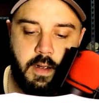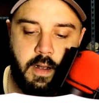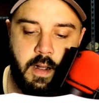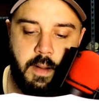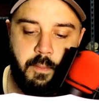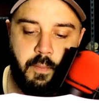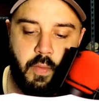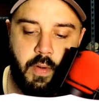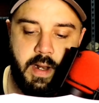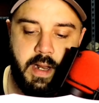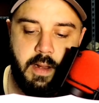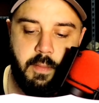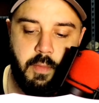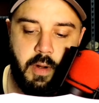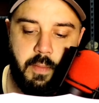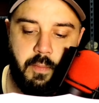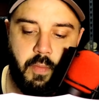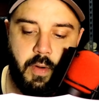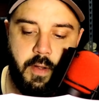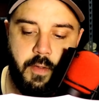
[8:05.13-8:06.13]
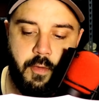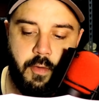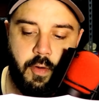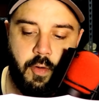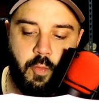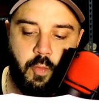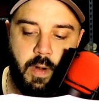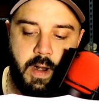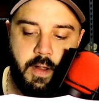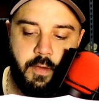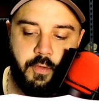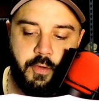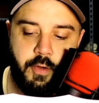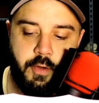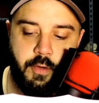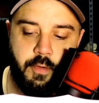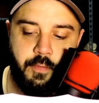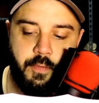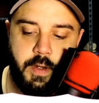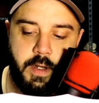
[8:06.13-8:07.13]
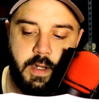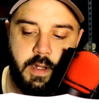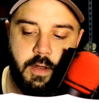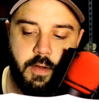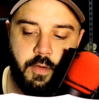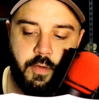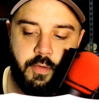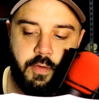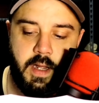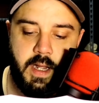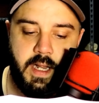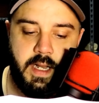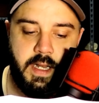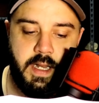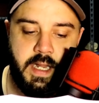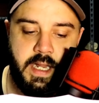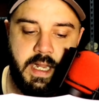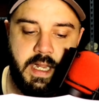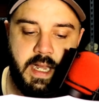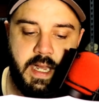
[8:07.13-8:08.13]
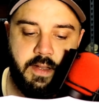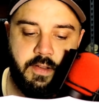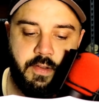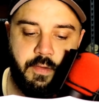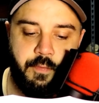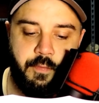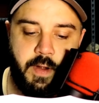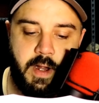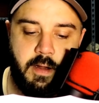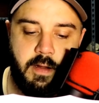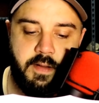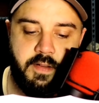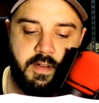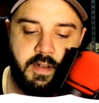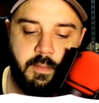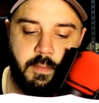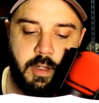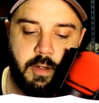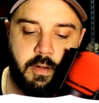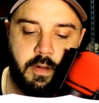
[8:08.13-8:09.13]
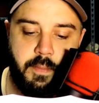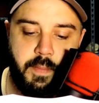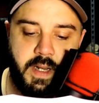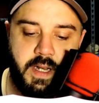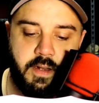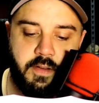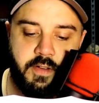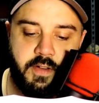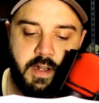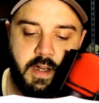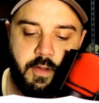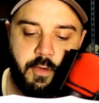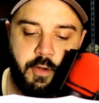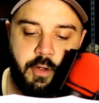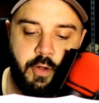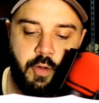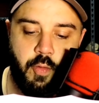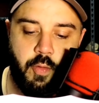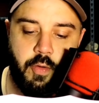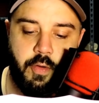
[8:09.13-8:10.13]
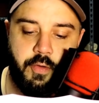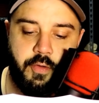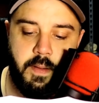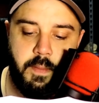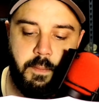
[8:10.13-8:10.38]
I'm bringing my brother around to your videos, and he has a very similar comedic style to yours.